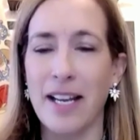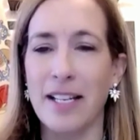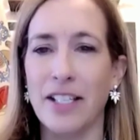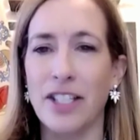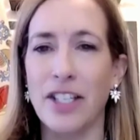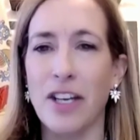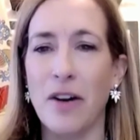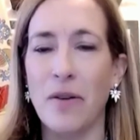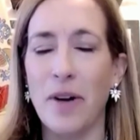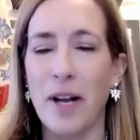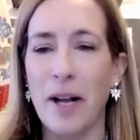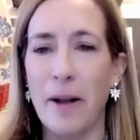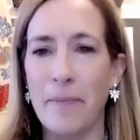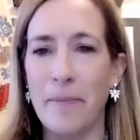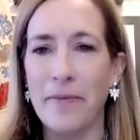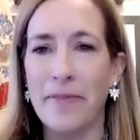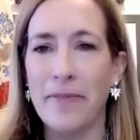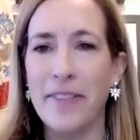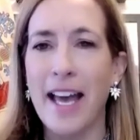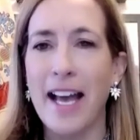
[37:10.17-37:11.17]
And so
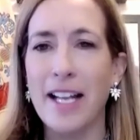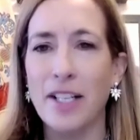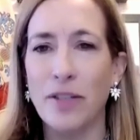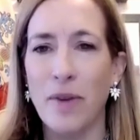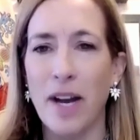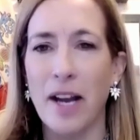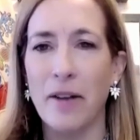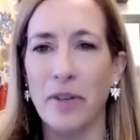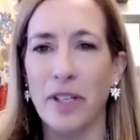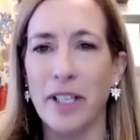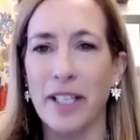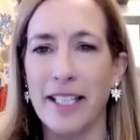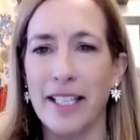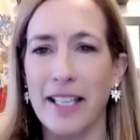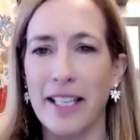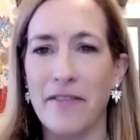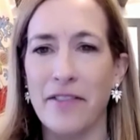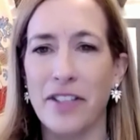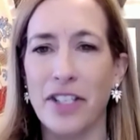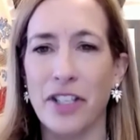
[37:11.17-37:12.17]
that's why I really
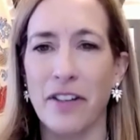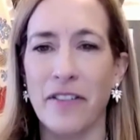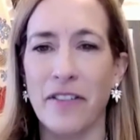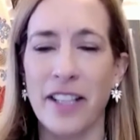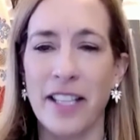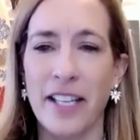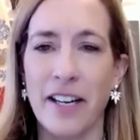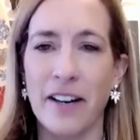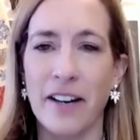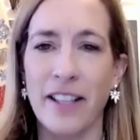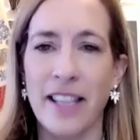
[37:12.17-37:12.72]
love serving there.